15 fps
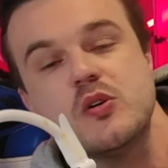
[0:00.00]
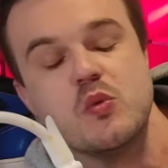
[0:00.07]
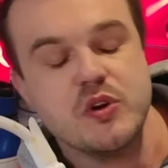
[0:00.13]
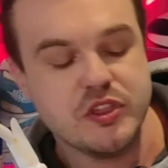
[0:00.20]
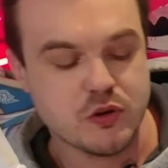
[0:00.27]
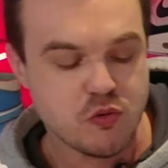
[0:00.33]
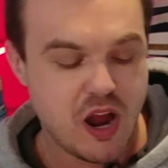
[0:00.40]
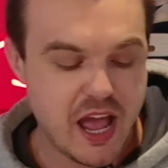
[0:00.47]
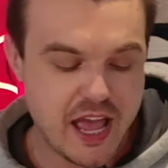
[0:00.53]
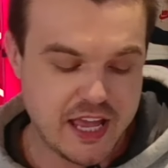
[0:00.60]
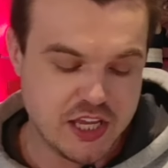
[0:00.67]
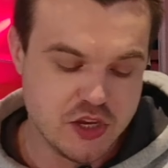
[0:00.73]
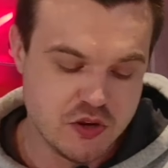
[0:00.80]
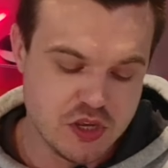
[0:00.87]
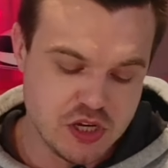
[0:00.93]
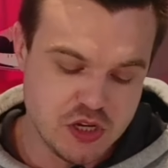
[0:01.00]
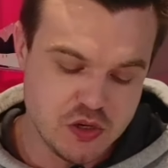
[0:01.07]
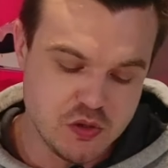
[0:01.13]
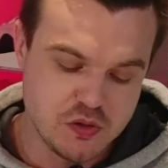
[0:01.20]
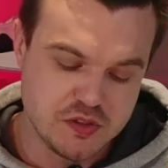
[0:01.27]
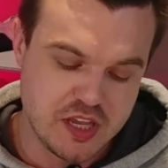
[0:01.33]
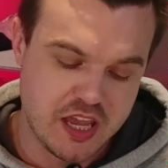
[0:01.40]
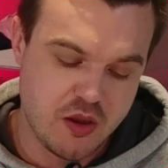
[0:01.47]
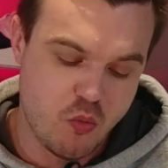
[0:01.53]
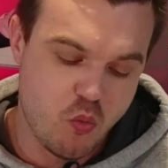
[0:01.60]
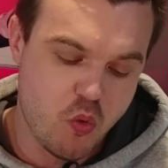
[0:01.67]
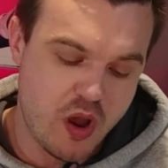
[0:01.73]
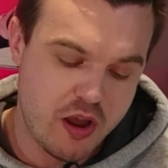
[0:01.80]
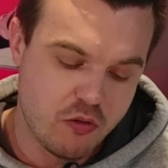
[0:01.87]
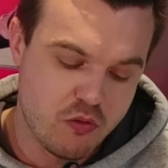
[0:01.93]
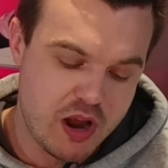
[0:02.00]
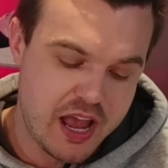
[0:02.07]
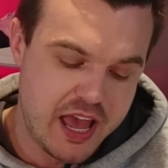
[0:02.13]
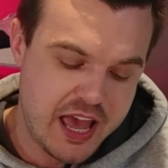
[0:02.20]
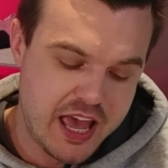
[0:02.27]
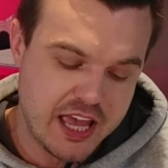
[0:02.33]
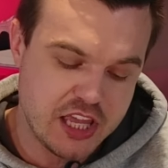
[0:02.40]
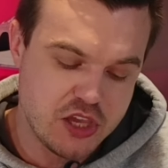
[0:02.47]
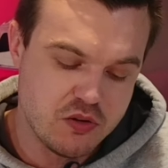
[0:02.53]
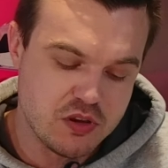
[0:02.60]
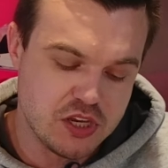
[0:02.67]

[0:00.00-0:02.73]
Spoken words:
with a rag. You can use a wet rag, you